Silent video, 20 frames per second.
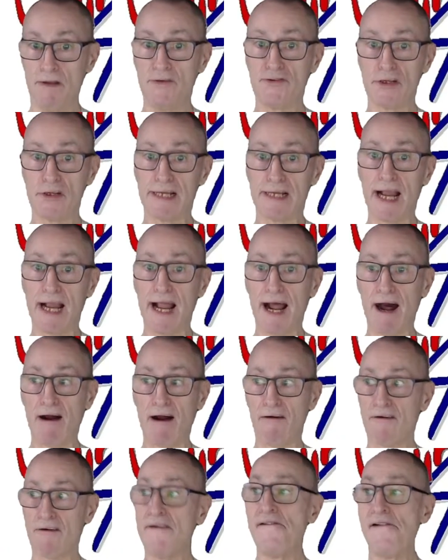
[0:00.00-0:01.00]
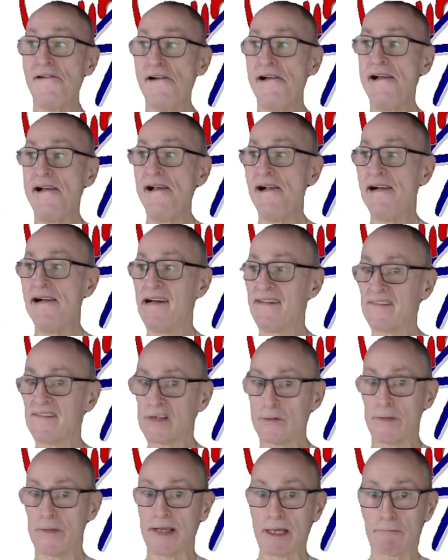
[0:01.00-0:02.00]
So they are
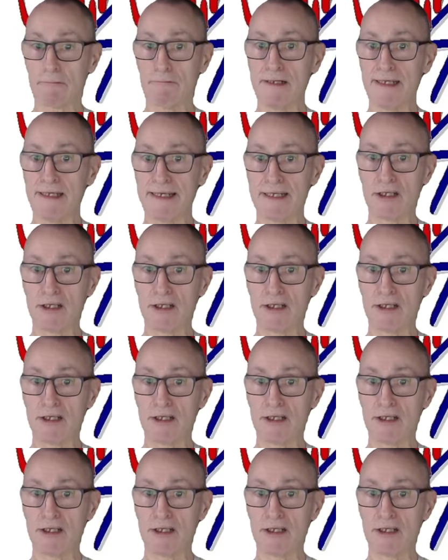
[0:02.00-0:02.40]
doing a really